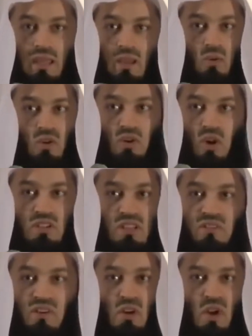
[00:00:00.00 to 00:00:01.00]
they would not
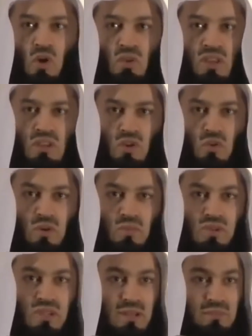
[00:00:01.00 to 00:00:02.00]
even know that you were
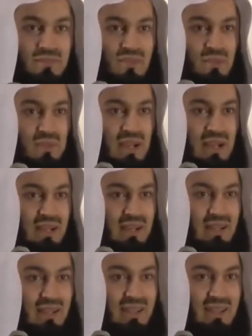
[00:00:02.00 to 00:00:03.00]
Muslim.
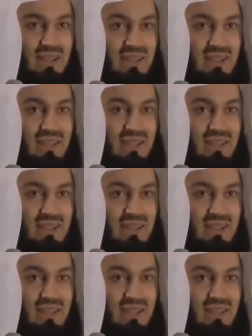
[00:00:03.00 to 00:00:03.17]
Subhanallah.